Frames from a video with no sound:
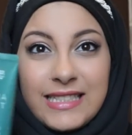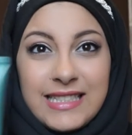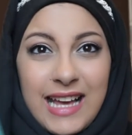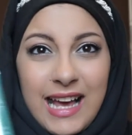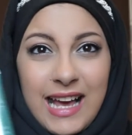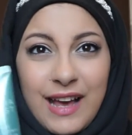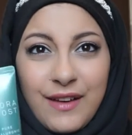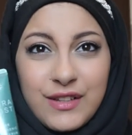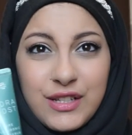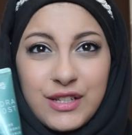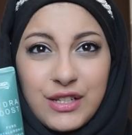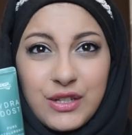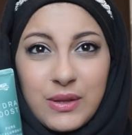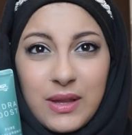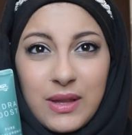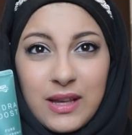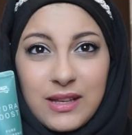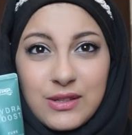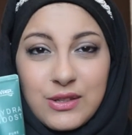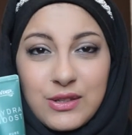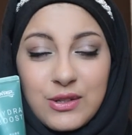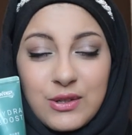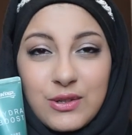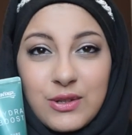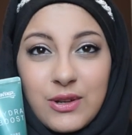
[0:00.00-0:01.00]
Have to do
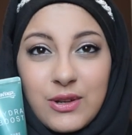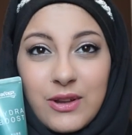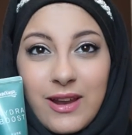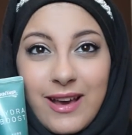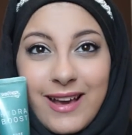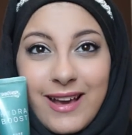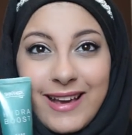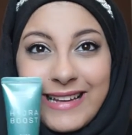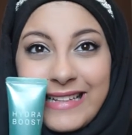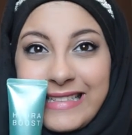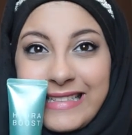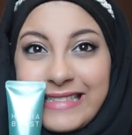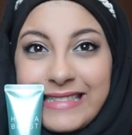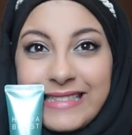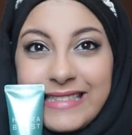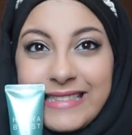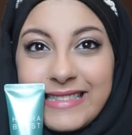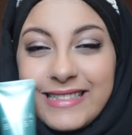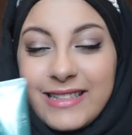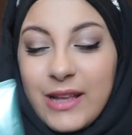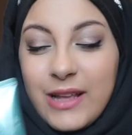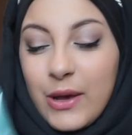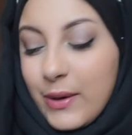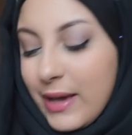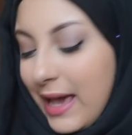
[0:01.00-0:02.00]
that soon, don't I?
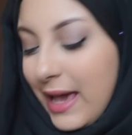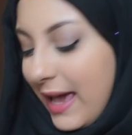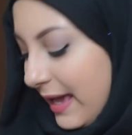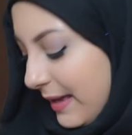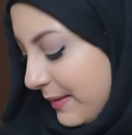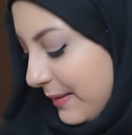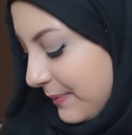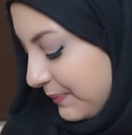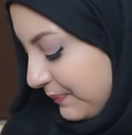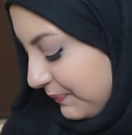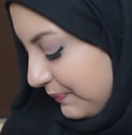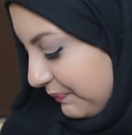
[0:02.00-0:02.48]
Okay.